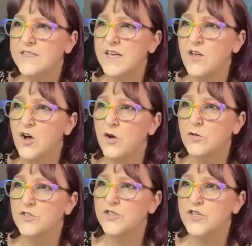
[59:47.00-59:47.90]
they sell a
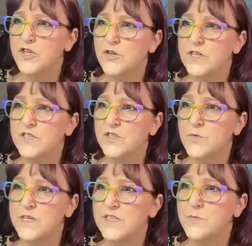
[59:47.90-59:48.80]
holder so you can
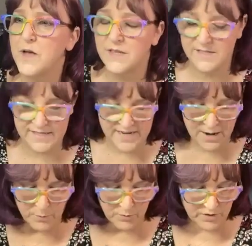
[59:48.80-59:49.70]
squeeze while it's
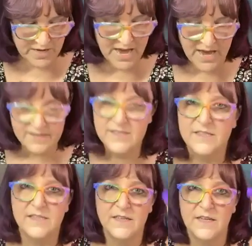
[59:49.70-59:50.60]
stable.
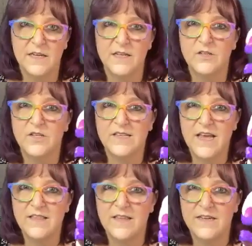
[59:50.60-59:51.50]
Yes, it
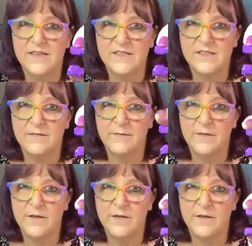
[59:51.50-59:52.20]
looks like this.